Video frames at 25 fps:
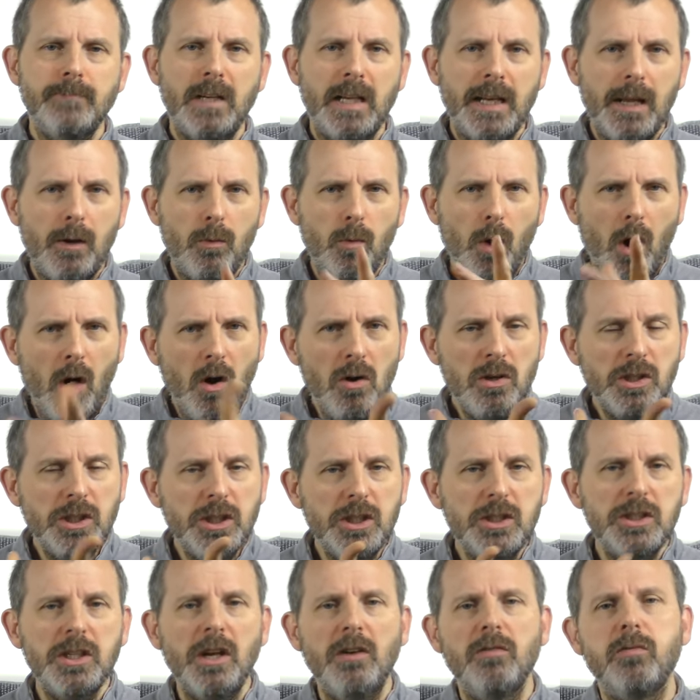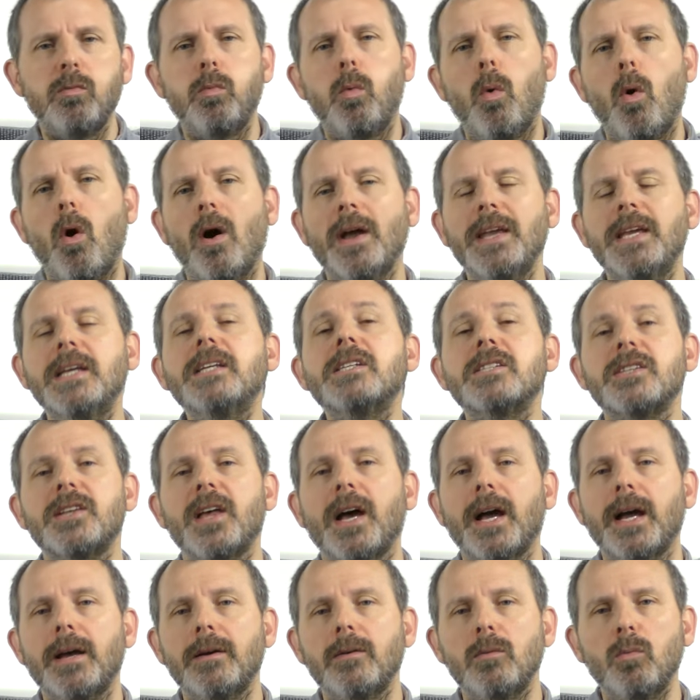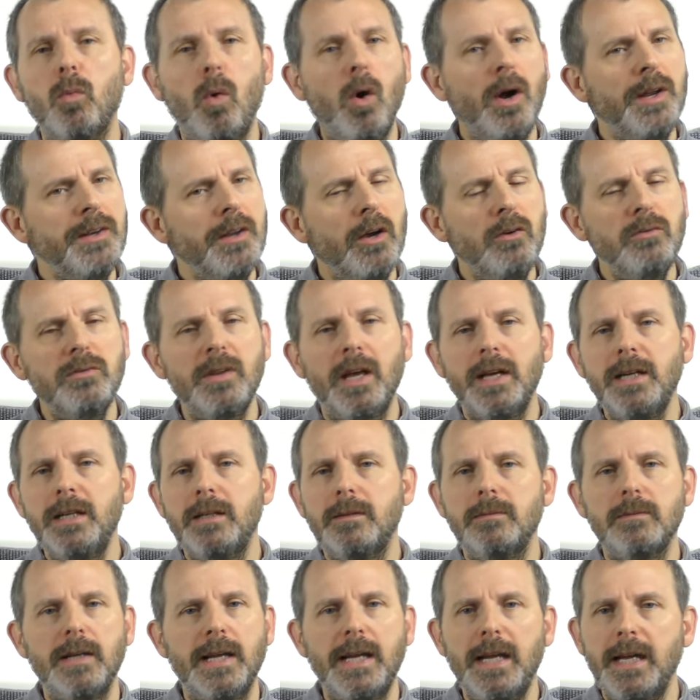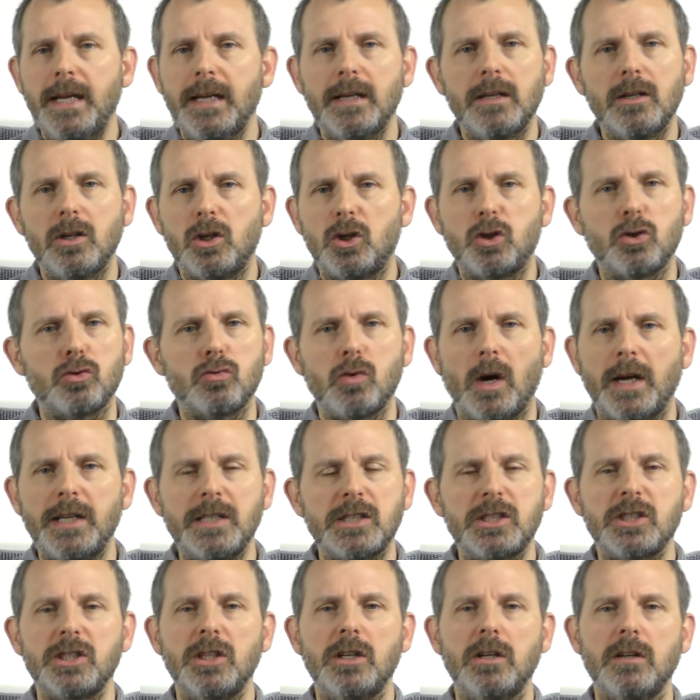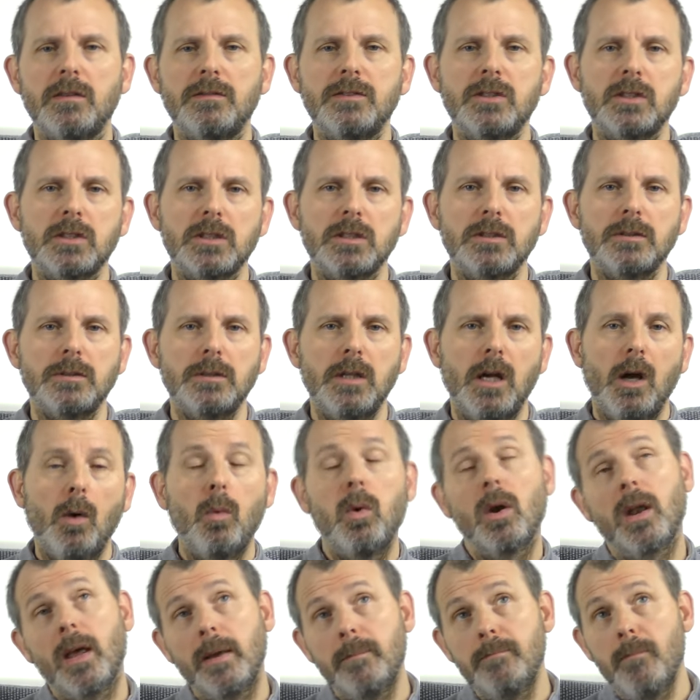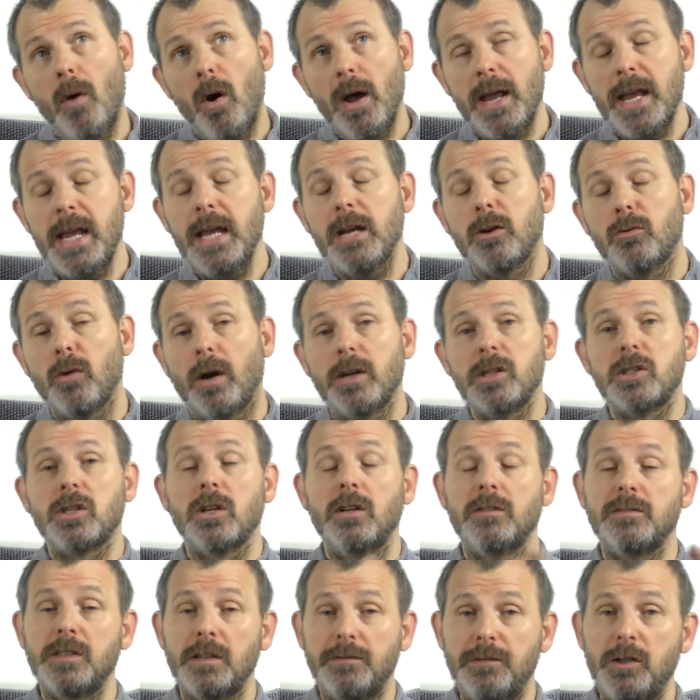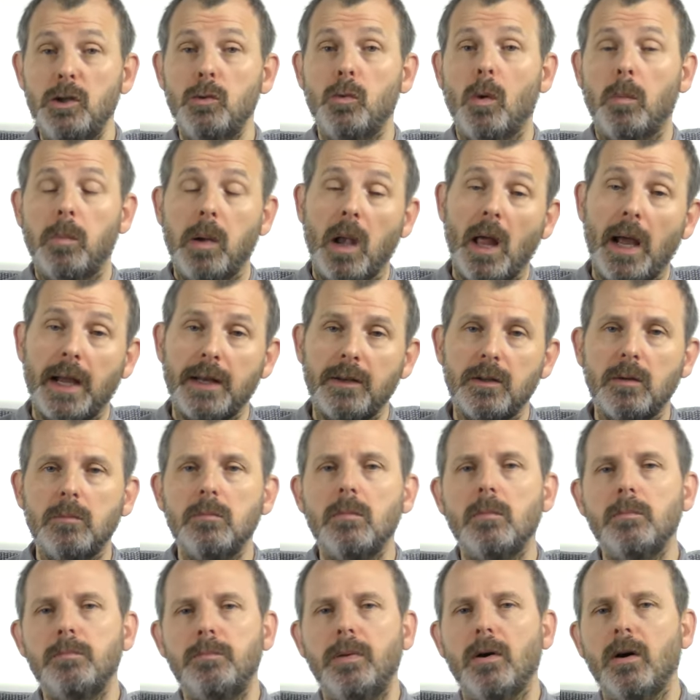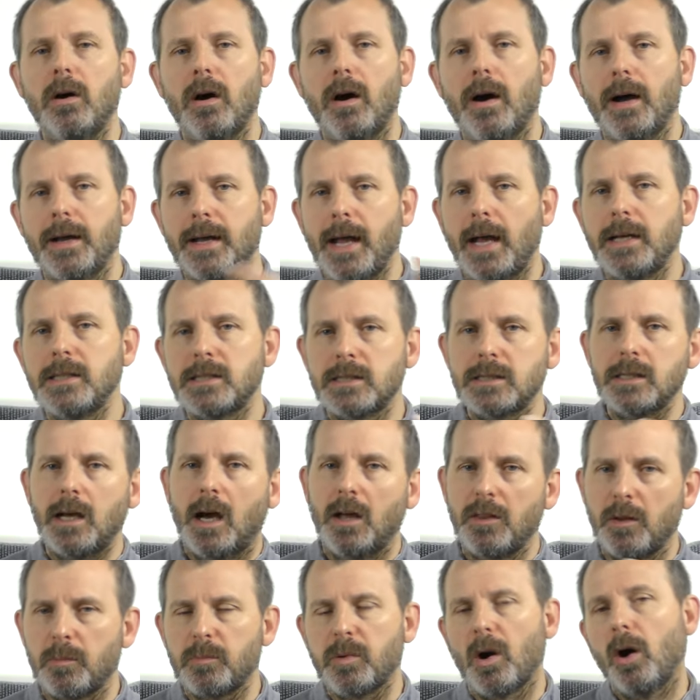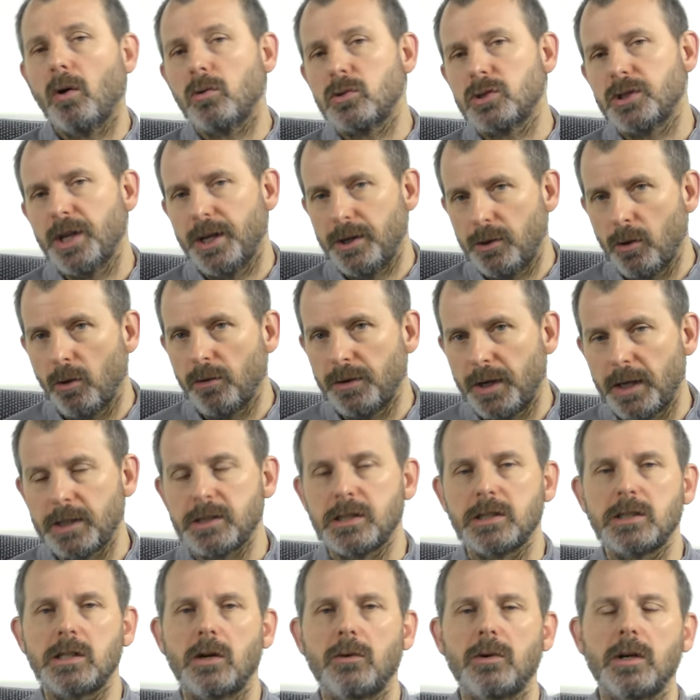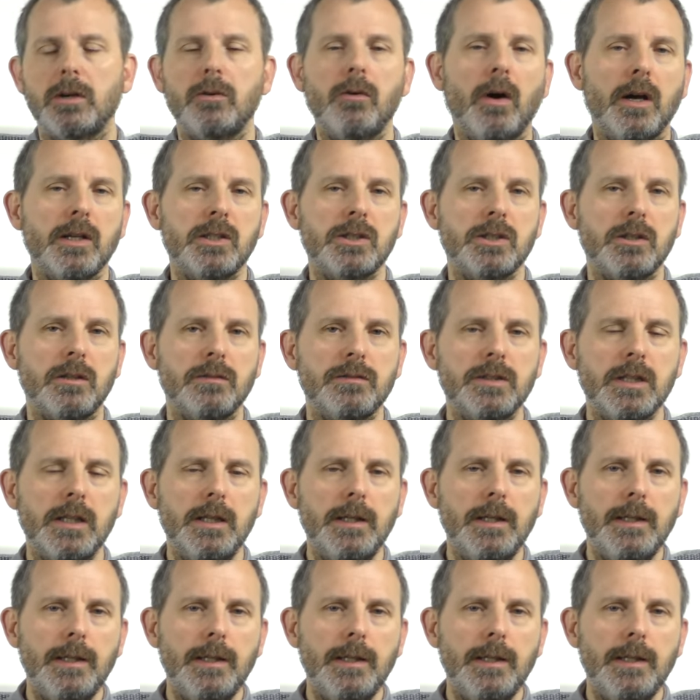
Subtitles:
Now ask yourself, why is that? Why don't they hit great serves? Well, they might hit great serves if you were playing them, but against other pros, they're not necessarily great serves.